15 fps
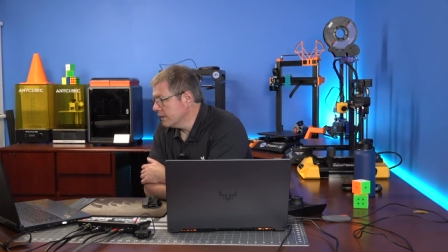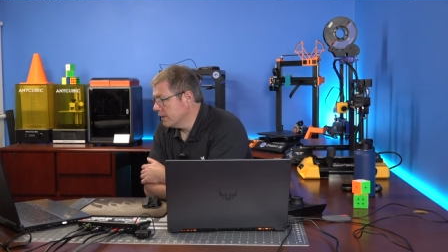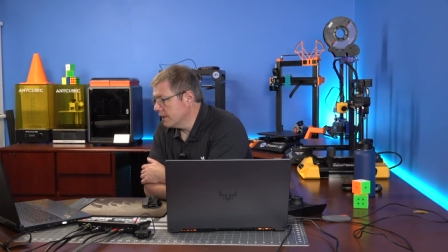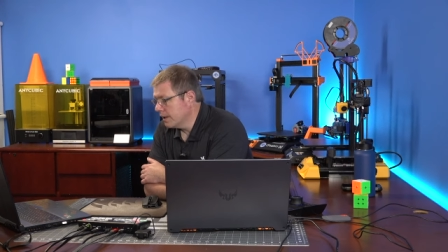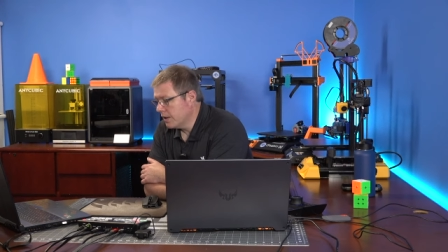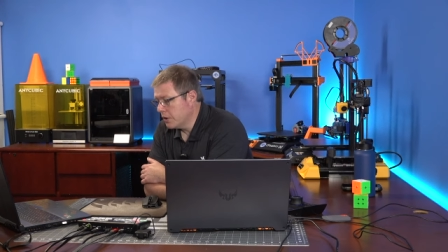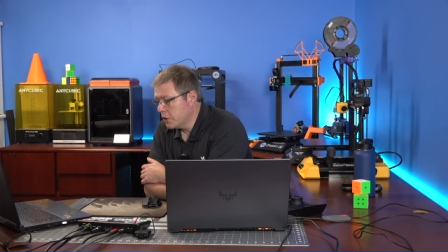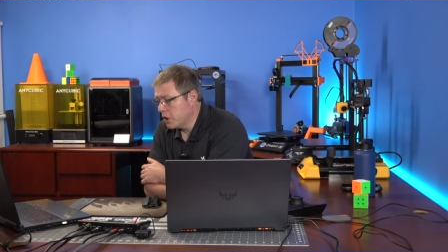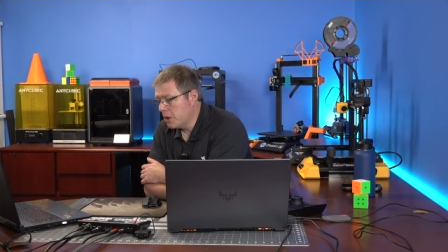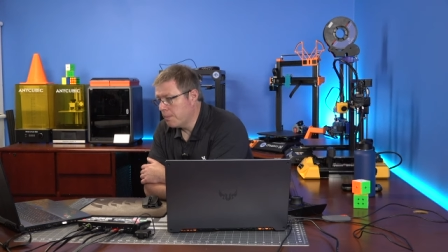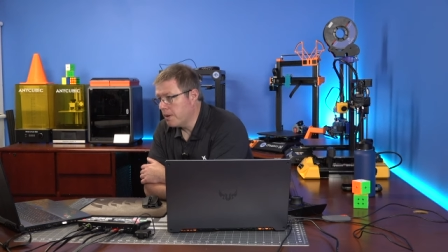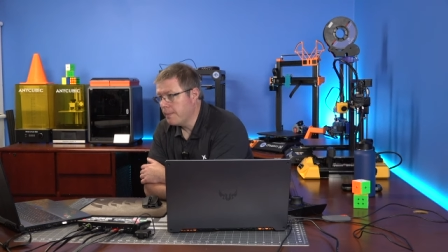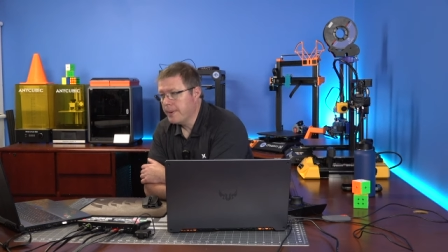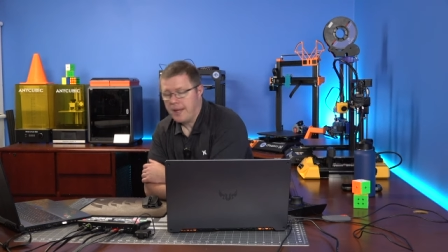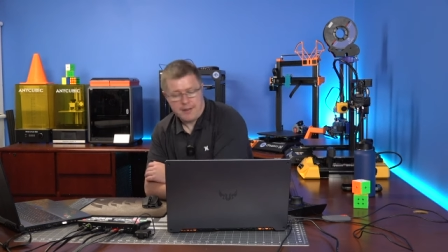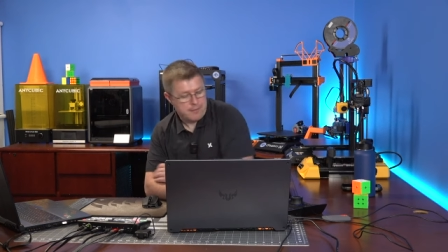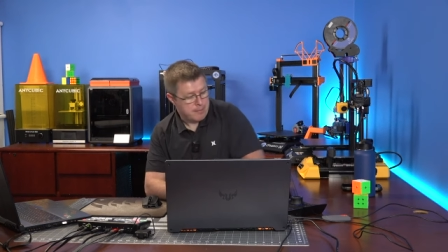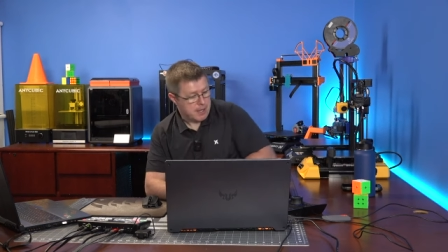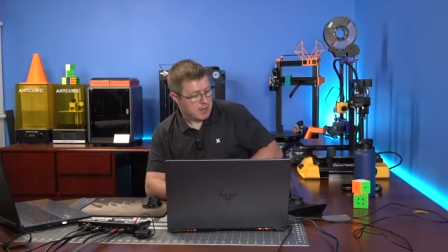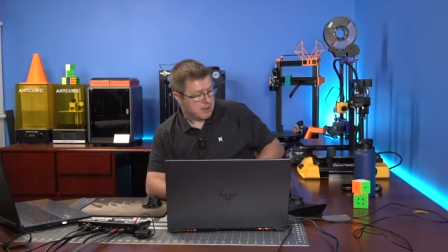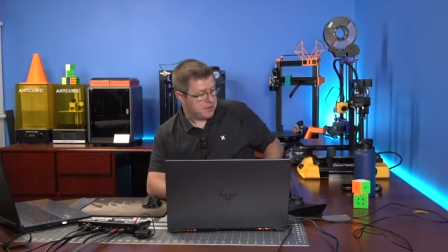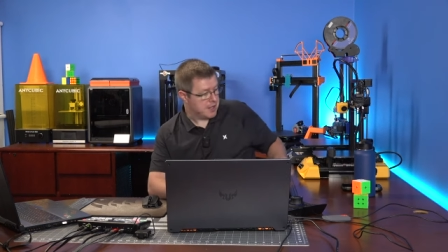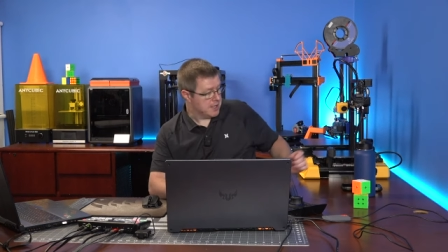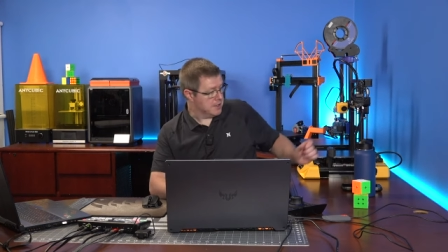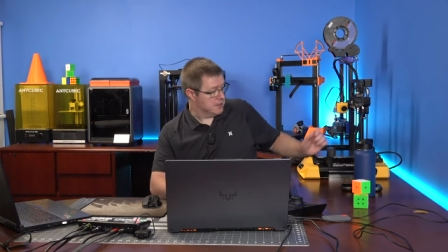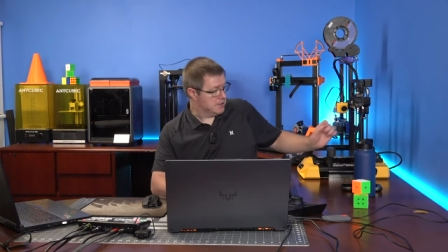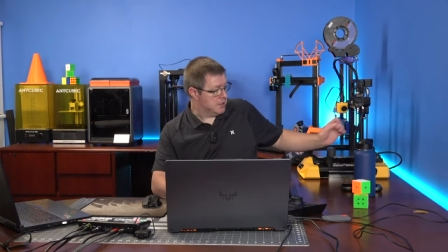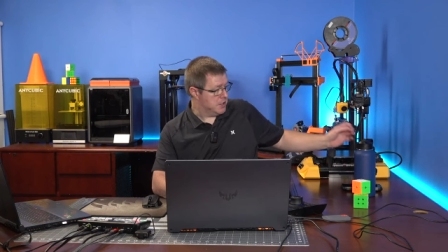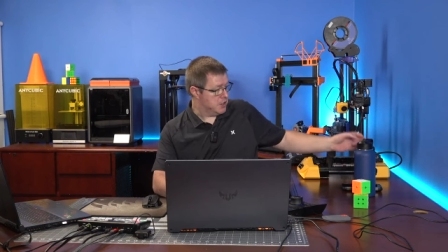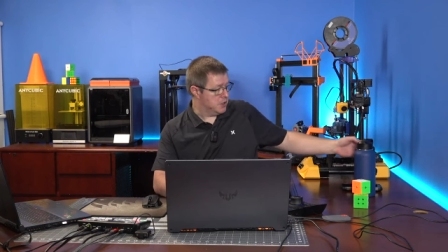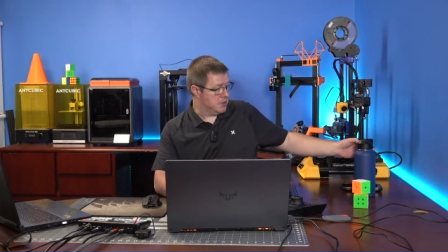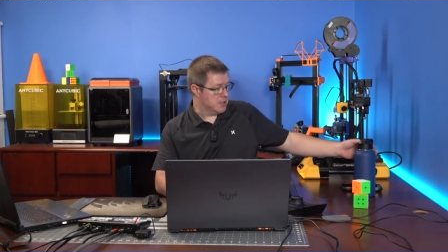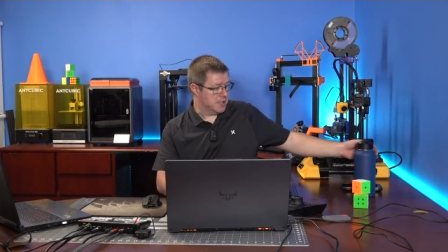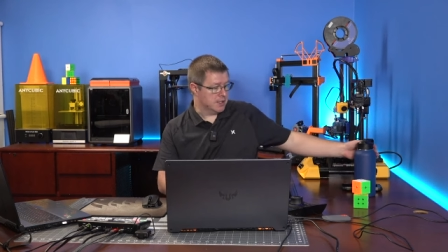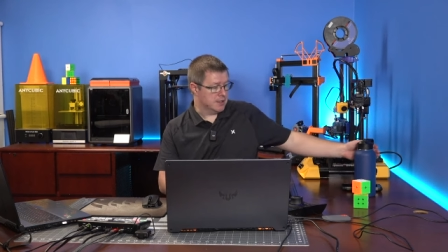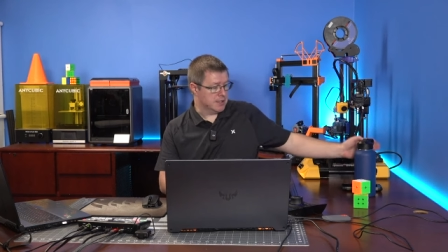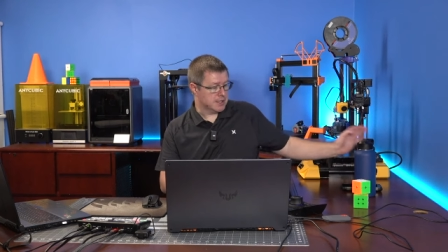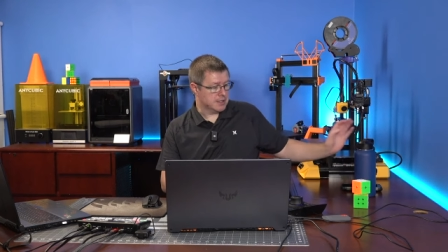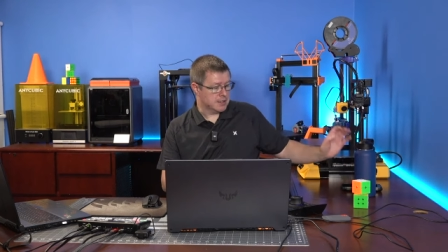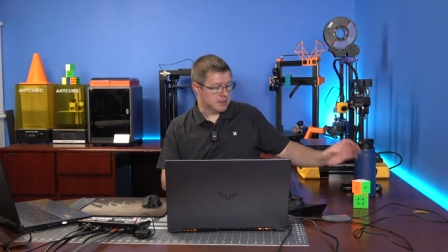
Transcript: I know you all probably have better things to do than listen